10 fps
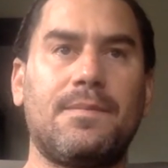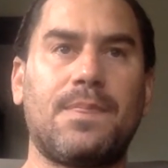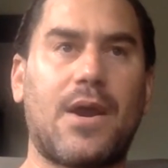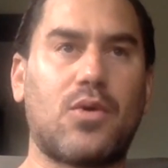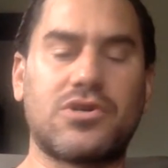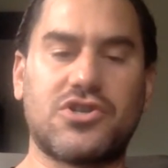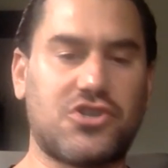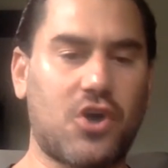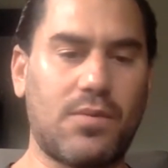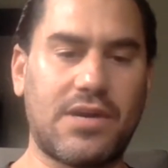there were
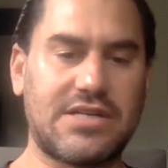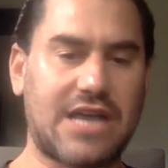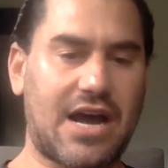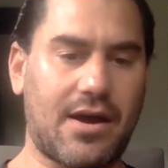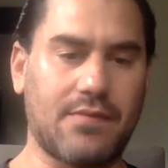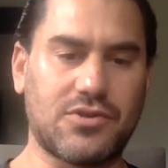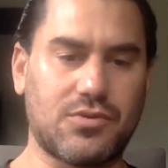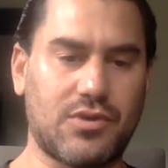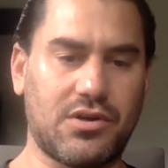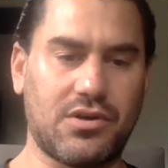just so many times
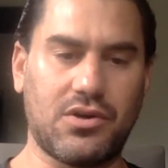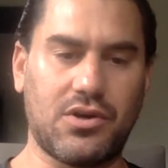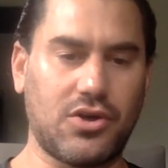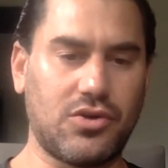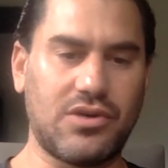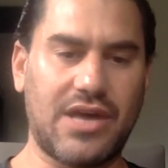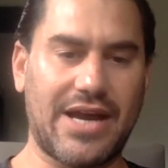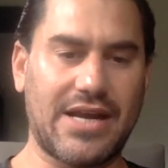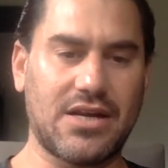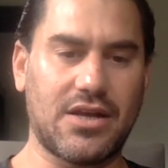when, you
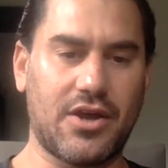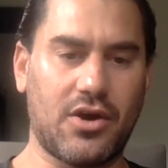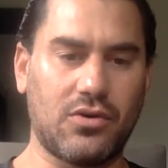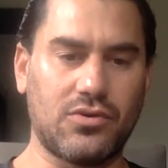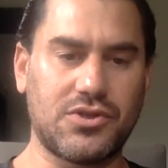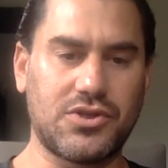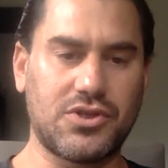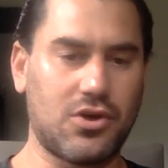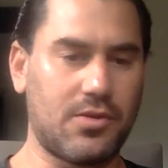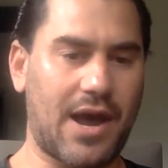get into those,
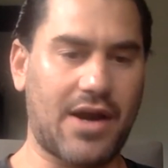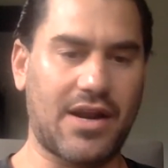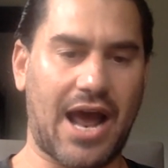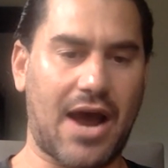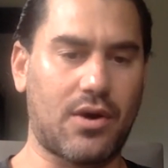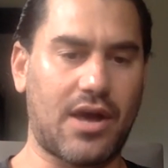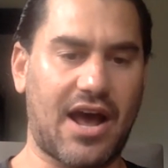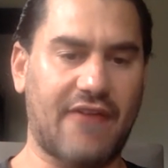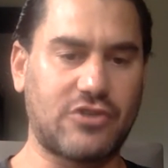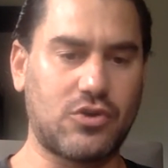you're about an hour and a
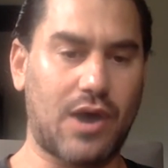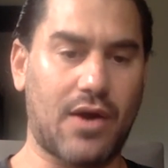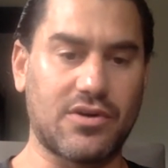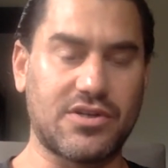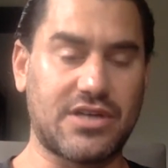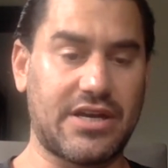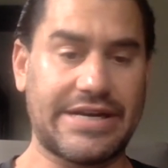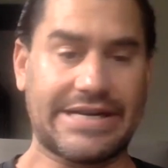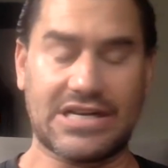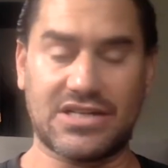half, 2 hours
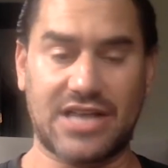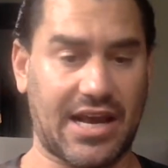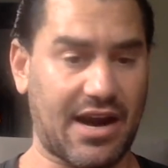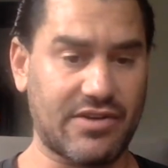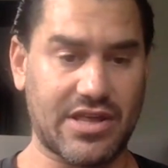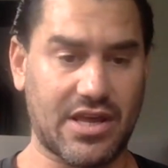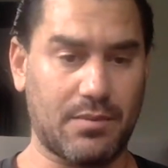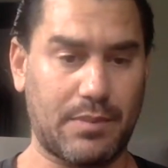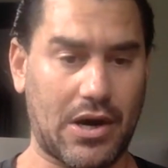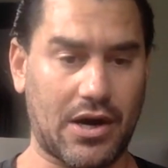in, you take everything
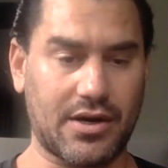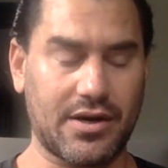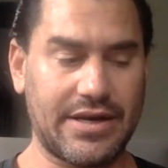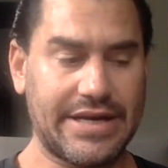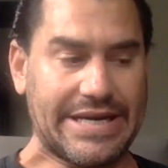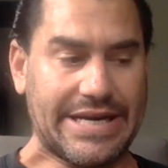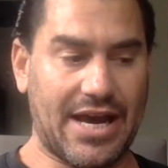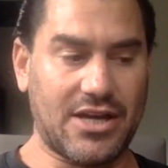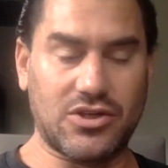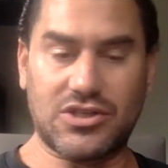apart
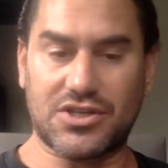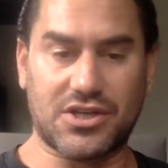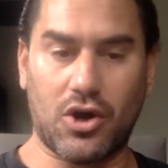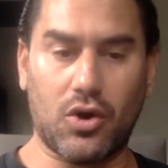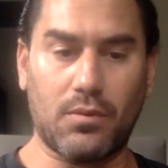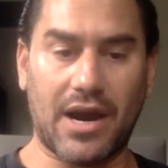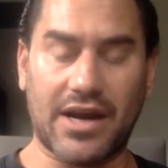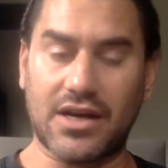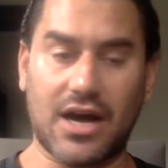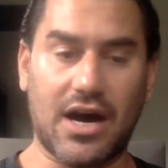and you just go, oh my
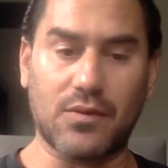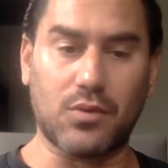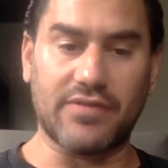God, what